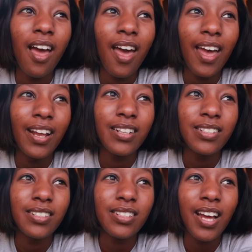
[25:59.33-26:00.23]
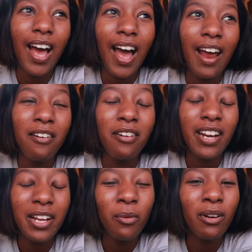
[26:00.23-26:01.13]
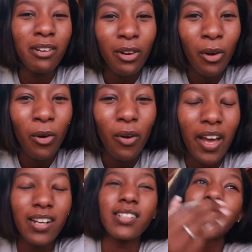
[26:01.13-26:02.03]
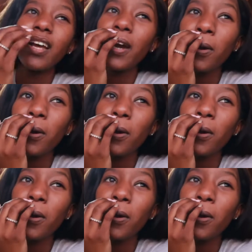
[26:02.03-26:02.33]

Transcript: And I really want to go and it's like